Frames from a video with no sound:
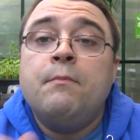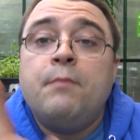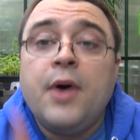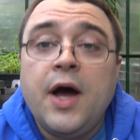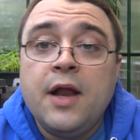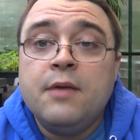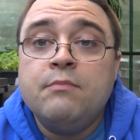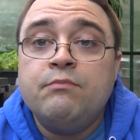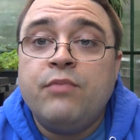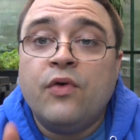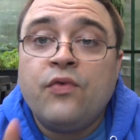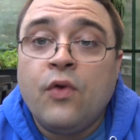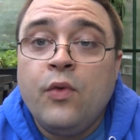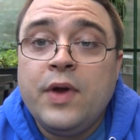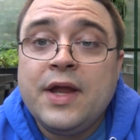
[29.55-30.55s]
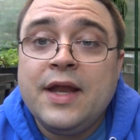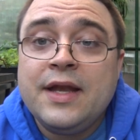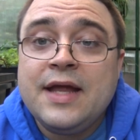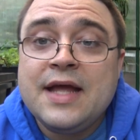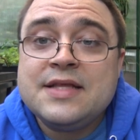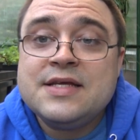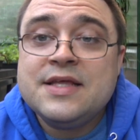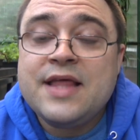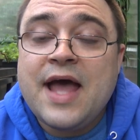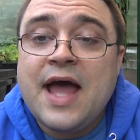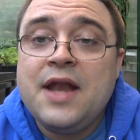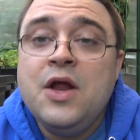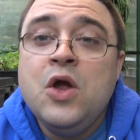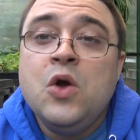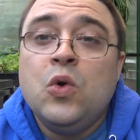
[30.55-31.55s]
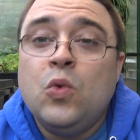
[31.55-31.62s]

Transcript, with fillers: But before we can get to that,